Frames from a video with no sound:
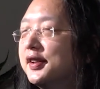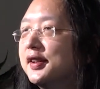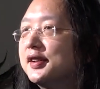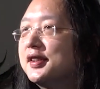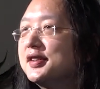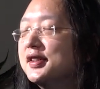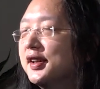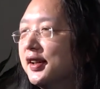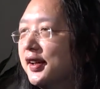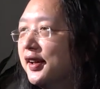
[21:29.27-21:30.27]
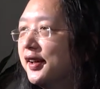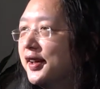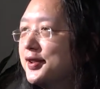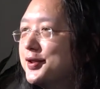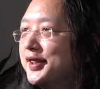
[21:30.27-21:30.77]
tax uh,
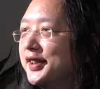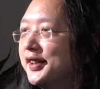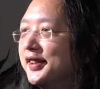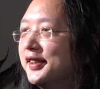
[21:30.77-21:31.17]
each year.